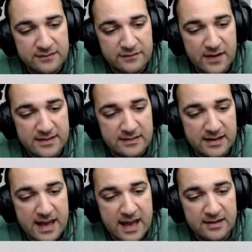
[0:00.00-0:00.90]
the fighter
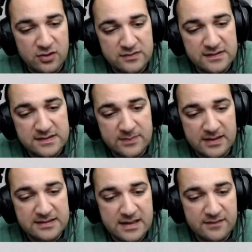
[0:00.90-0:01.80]
can use this
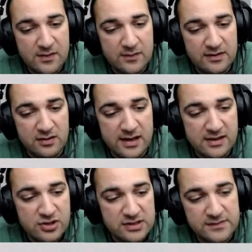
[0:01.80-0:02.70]
ability if they're within 9
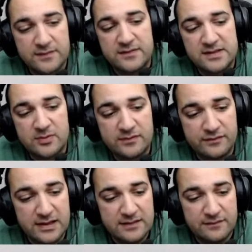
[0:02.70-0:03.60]
inches of a visible
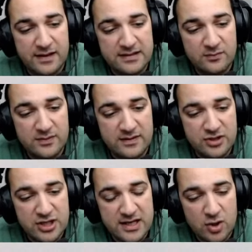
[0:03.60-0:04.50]
friendly fighter with the
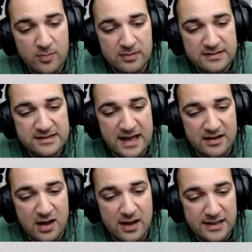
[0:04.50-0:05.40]
Jade Obelisk and
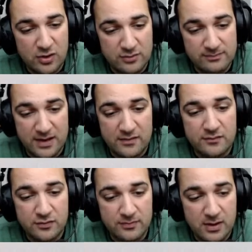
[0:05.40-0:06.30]
Icon Bearer
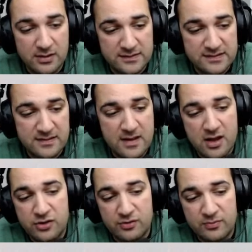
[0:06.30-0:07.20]
rune marks.
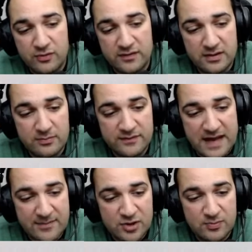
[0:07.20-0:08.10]
You remove a number of
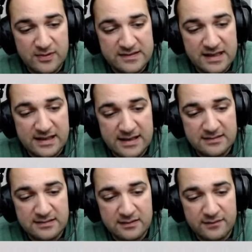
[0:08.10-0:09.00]
damage points allocated
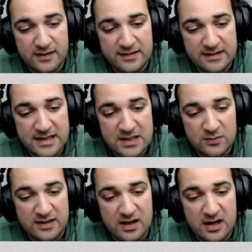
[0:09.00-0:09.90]
to the fighter equal
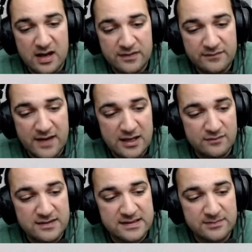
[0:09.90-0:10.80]
to half the value
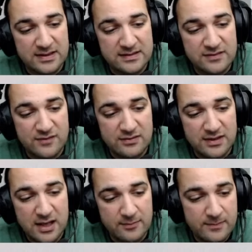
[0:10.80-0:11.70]
of this ability
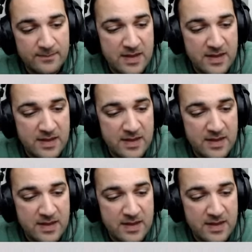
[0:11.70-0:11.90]
rounding up,